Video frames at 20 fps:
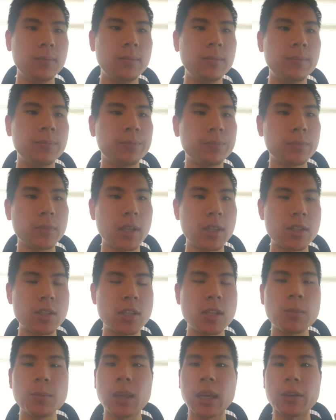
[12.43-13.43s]
it
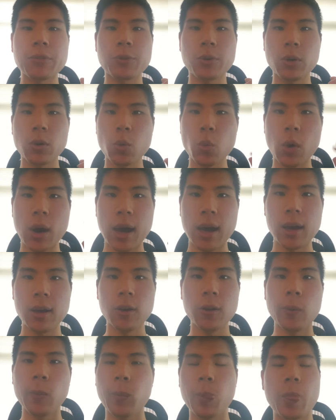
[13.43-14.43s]
seemed like for a
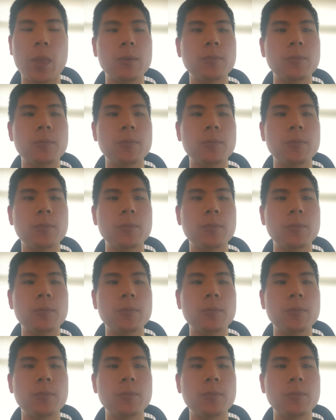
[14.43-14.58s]
while